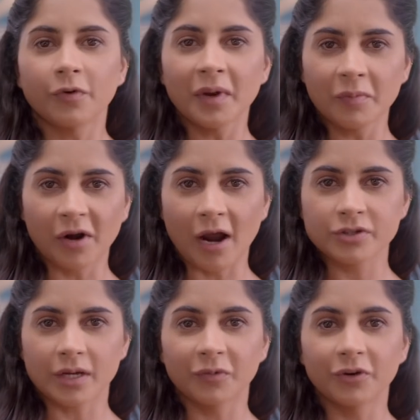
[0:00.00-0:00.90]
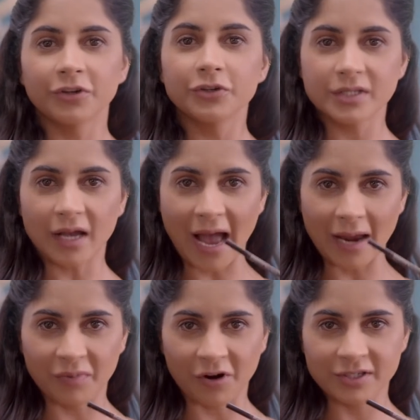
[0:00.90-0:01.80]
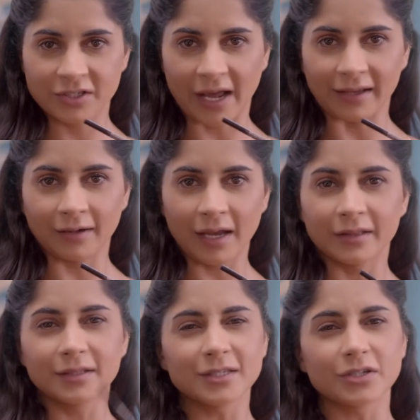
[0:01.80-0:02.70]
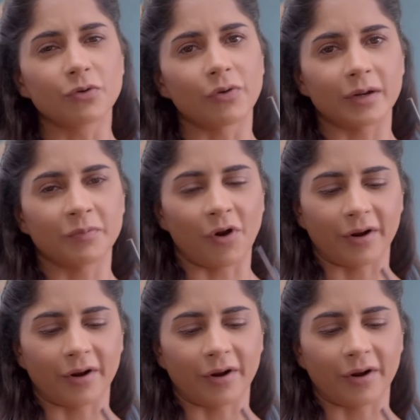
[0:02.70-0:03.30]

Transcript: For my brows, I'm going to use the Eyebrow Styler and this is a great